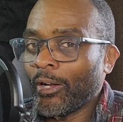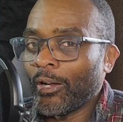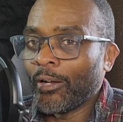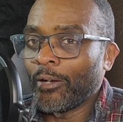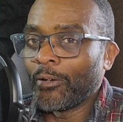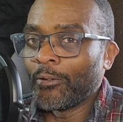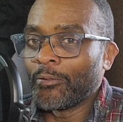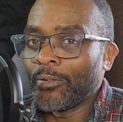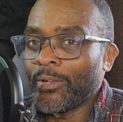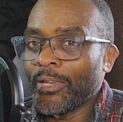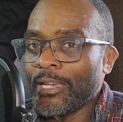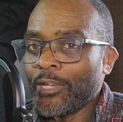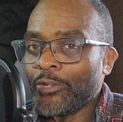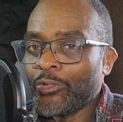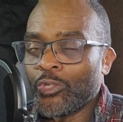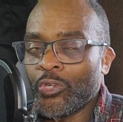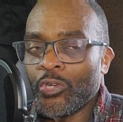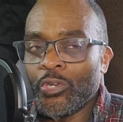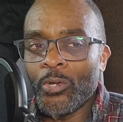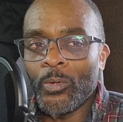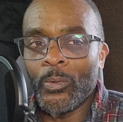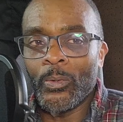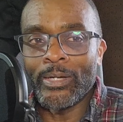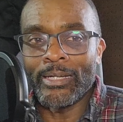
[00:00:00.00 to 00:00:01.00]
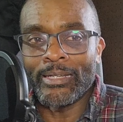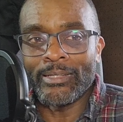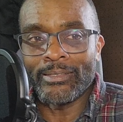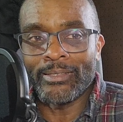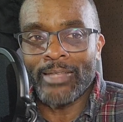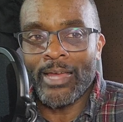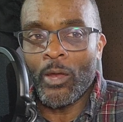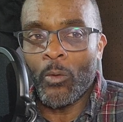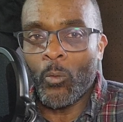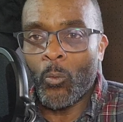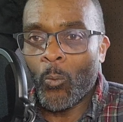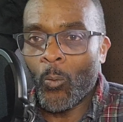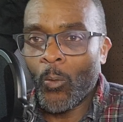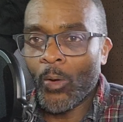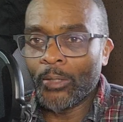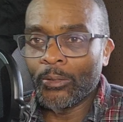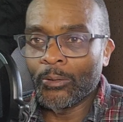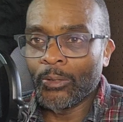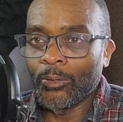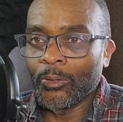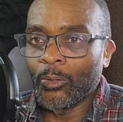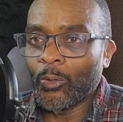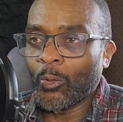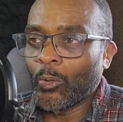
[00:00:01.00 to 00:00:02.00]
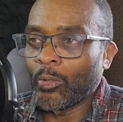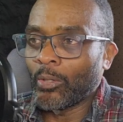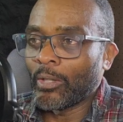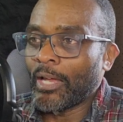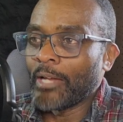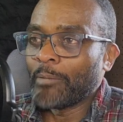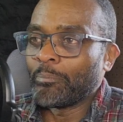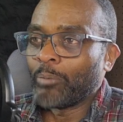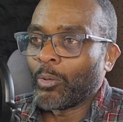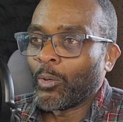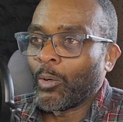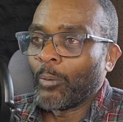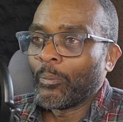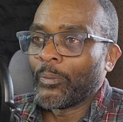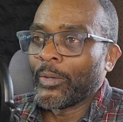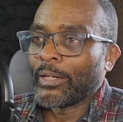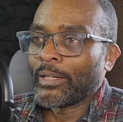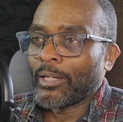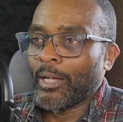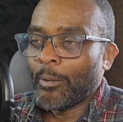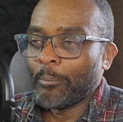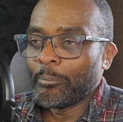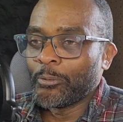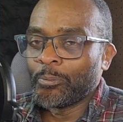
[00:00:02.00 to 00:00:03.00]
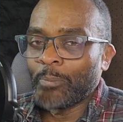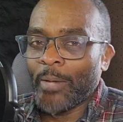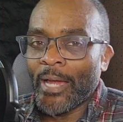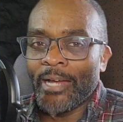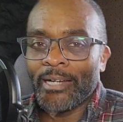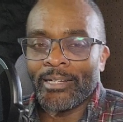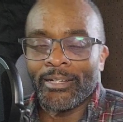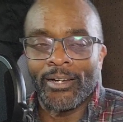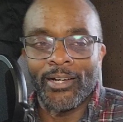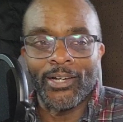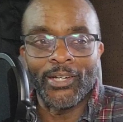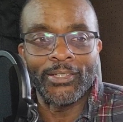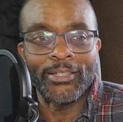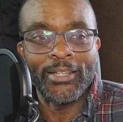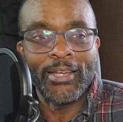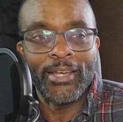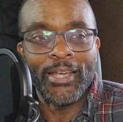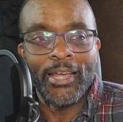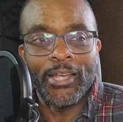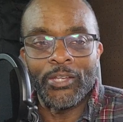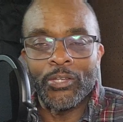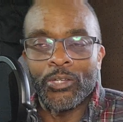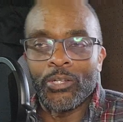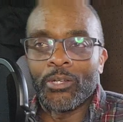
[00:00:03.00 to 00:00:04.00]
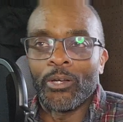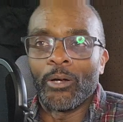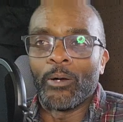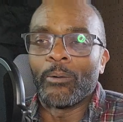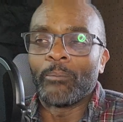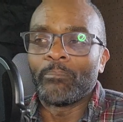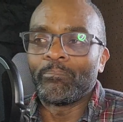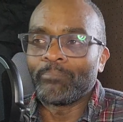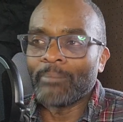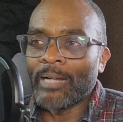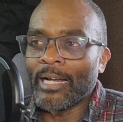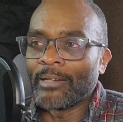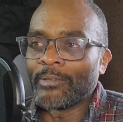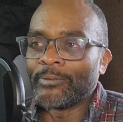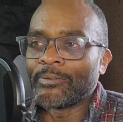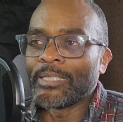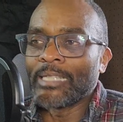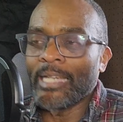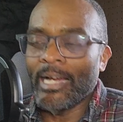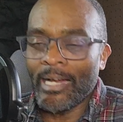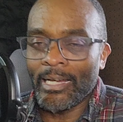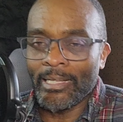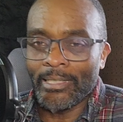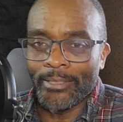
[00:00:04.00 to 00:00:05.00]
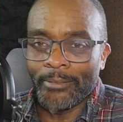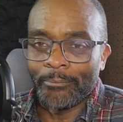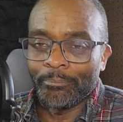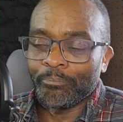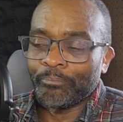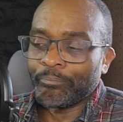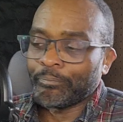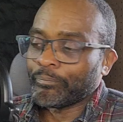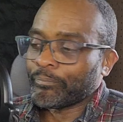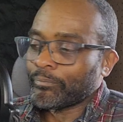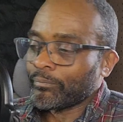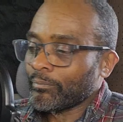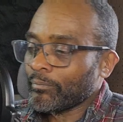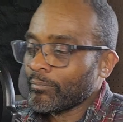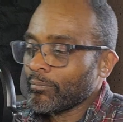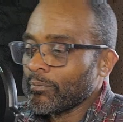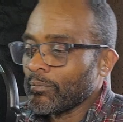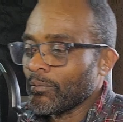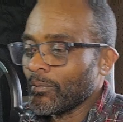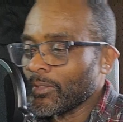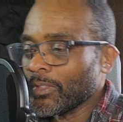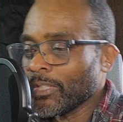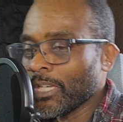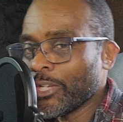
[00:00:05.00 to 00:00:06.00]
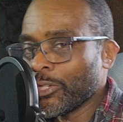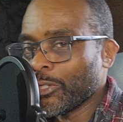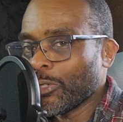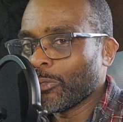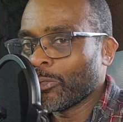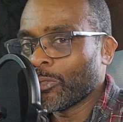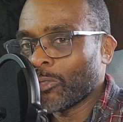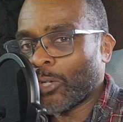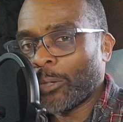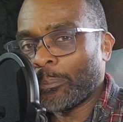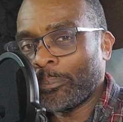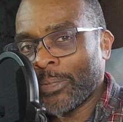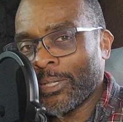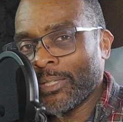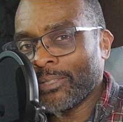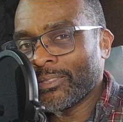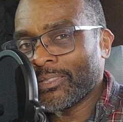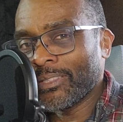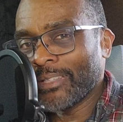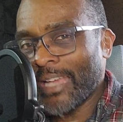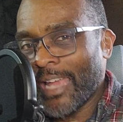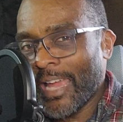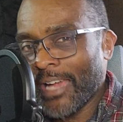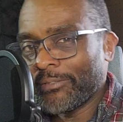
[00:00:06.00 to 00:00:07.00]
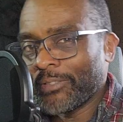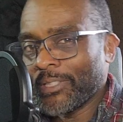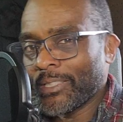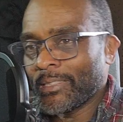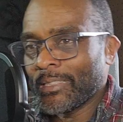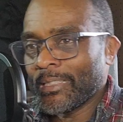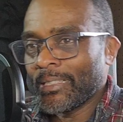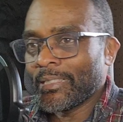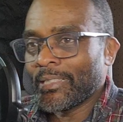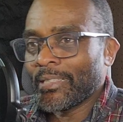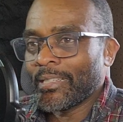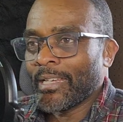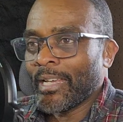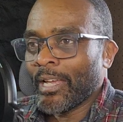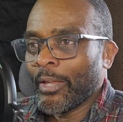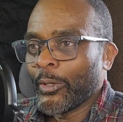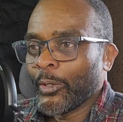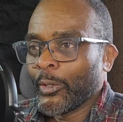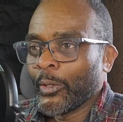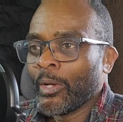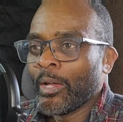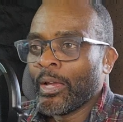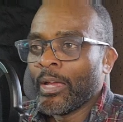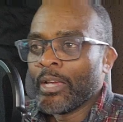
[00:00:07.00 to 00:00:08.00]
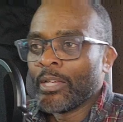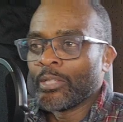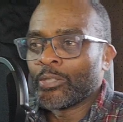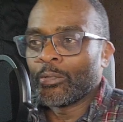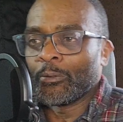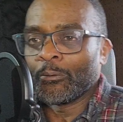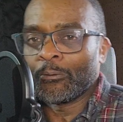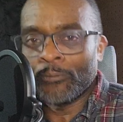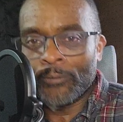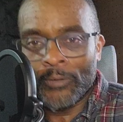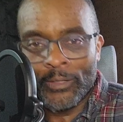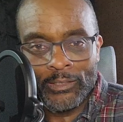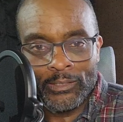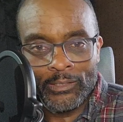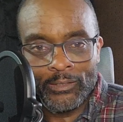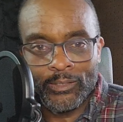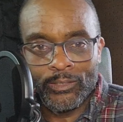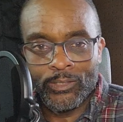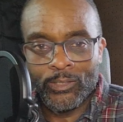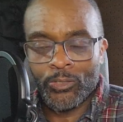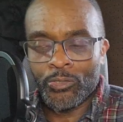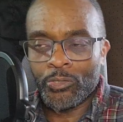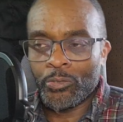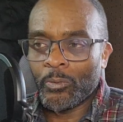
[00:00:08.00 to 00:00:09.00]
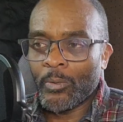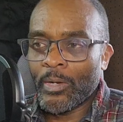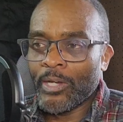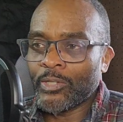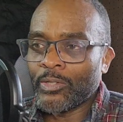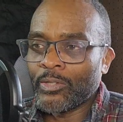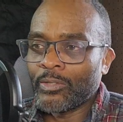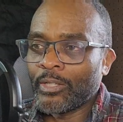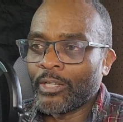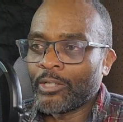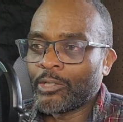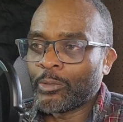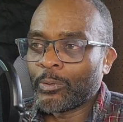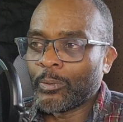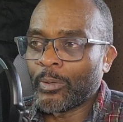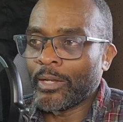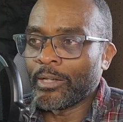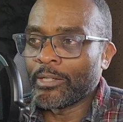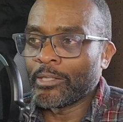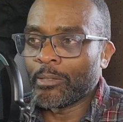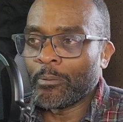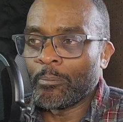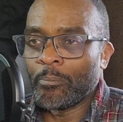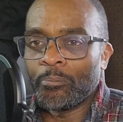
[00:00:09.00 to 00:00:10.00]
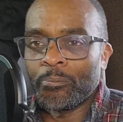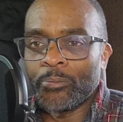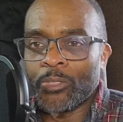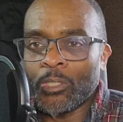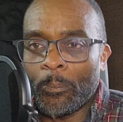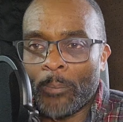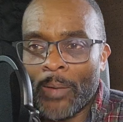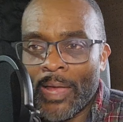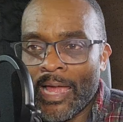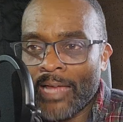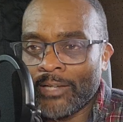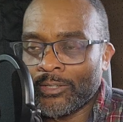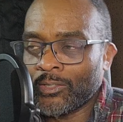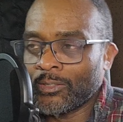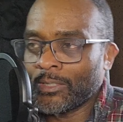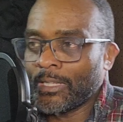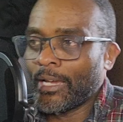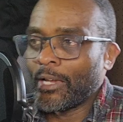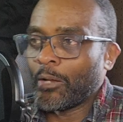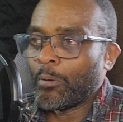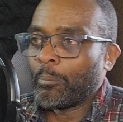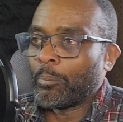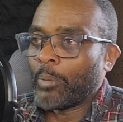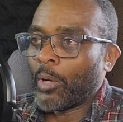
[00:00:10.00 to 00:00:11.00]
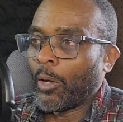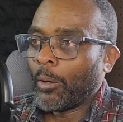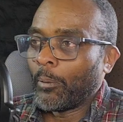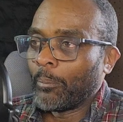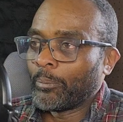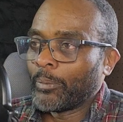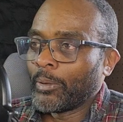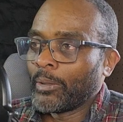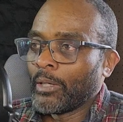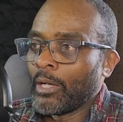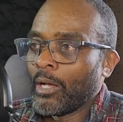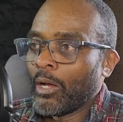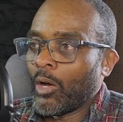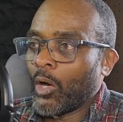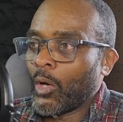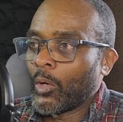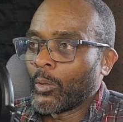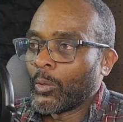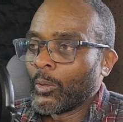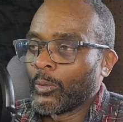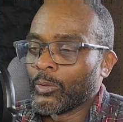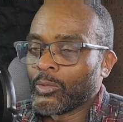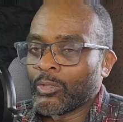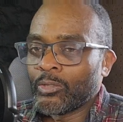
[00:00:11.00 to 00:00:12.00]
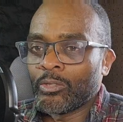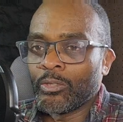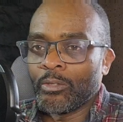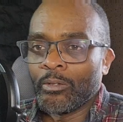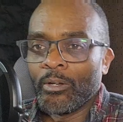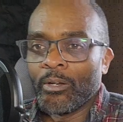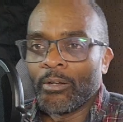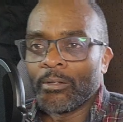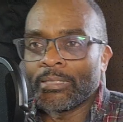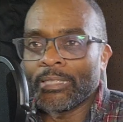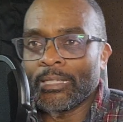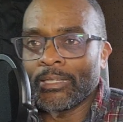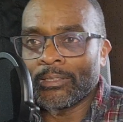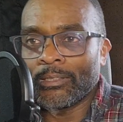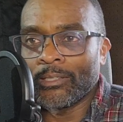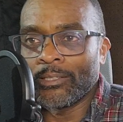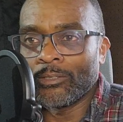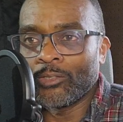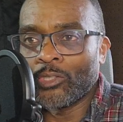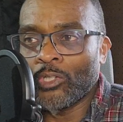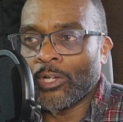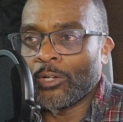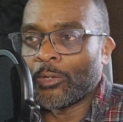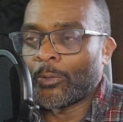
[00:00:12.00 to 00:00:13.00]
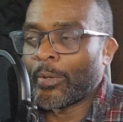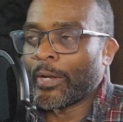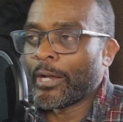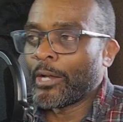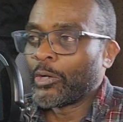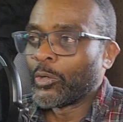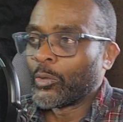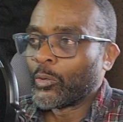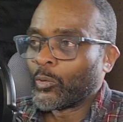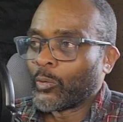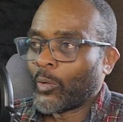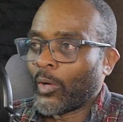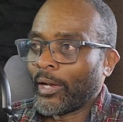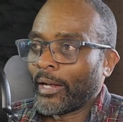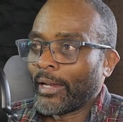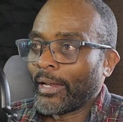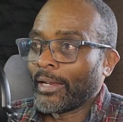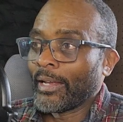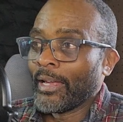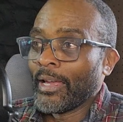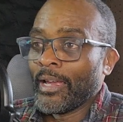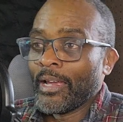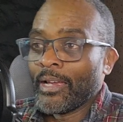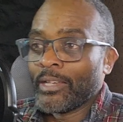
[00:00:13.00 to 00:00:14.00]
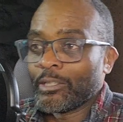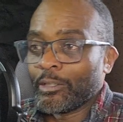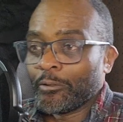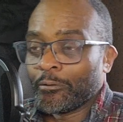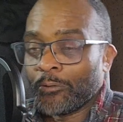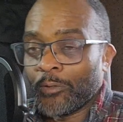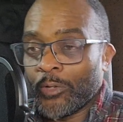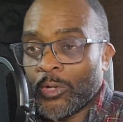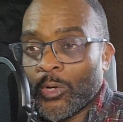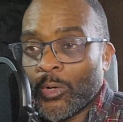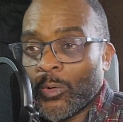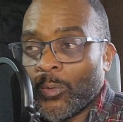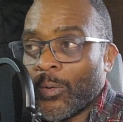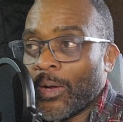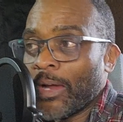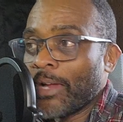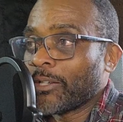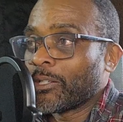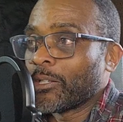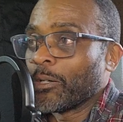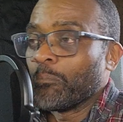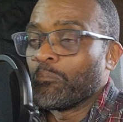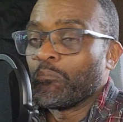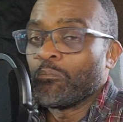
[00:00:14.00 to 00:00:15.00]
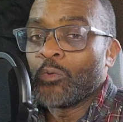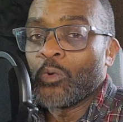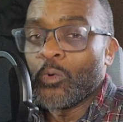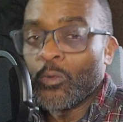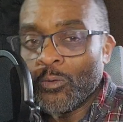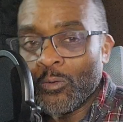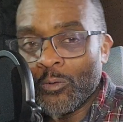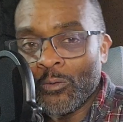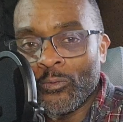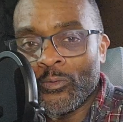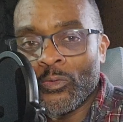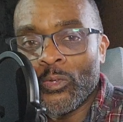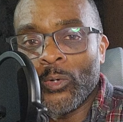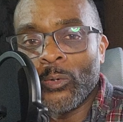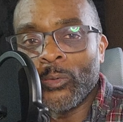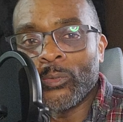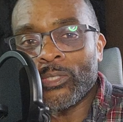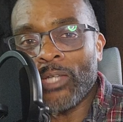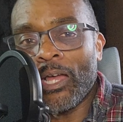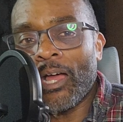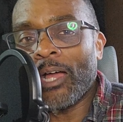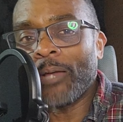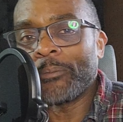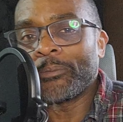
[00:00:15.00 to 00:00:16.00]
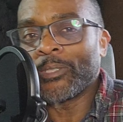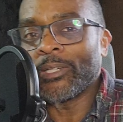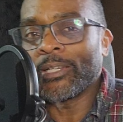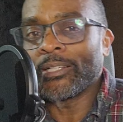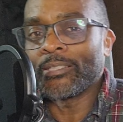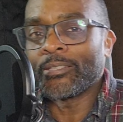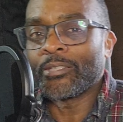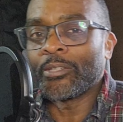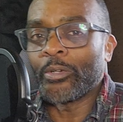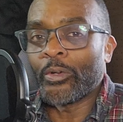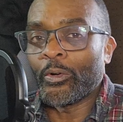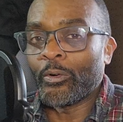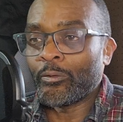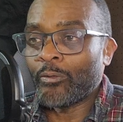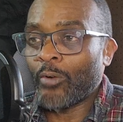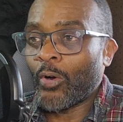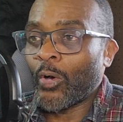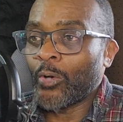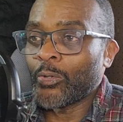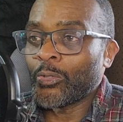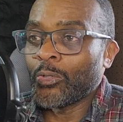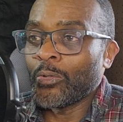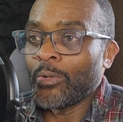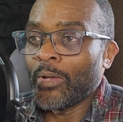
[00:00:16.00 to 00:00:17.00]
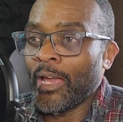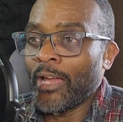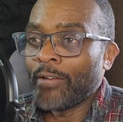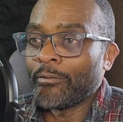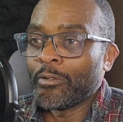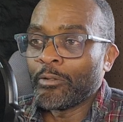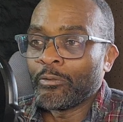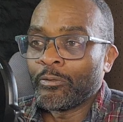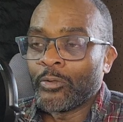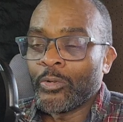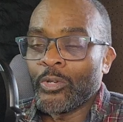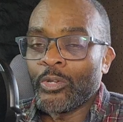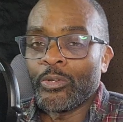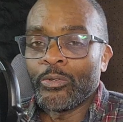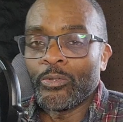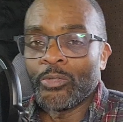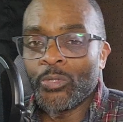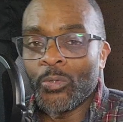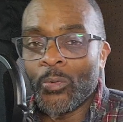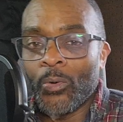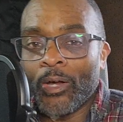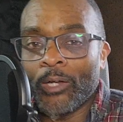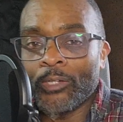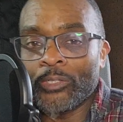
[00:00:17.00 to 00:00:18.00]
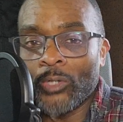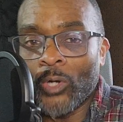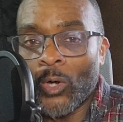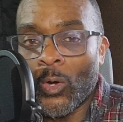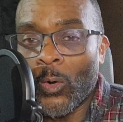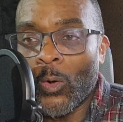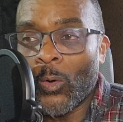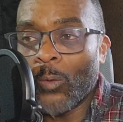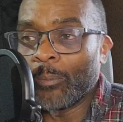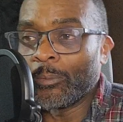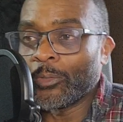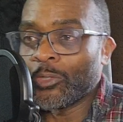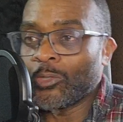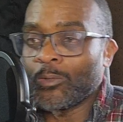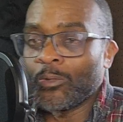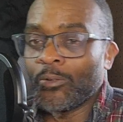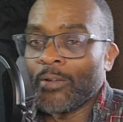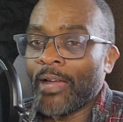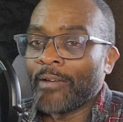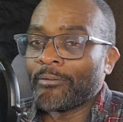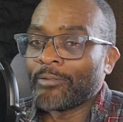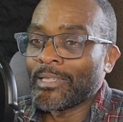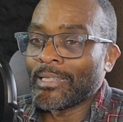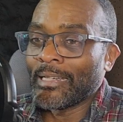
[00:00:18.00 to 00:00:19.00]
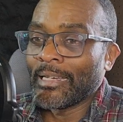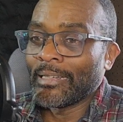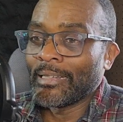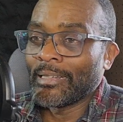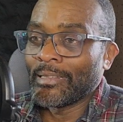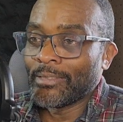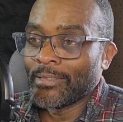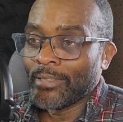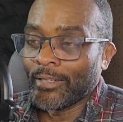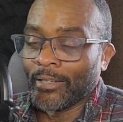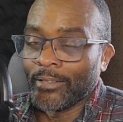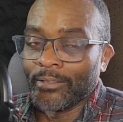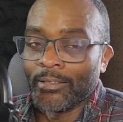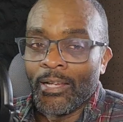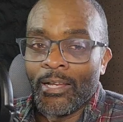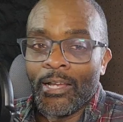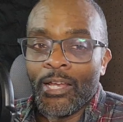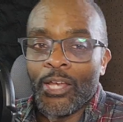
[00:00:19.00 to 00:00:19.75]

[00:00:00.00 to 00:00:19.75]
of ingenuity, that one little light bulb that comes back on, and you go, I've got it. And you start piecing everything together to fix the situation that you're in, to, to patch that pump hose, to get the generator running, to figure a way to move those objects that are far too heavy for you to do on your own, but you have to get it done.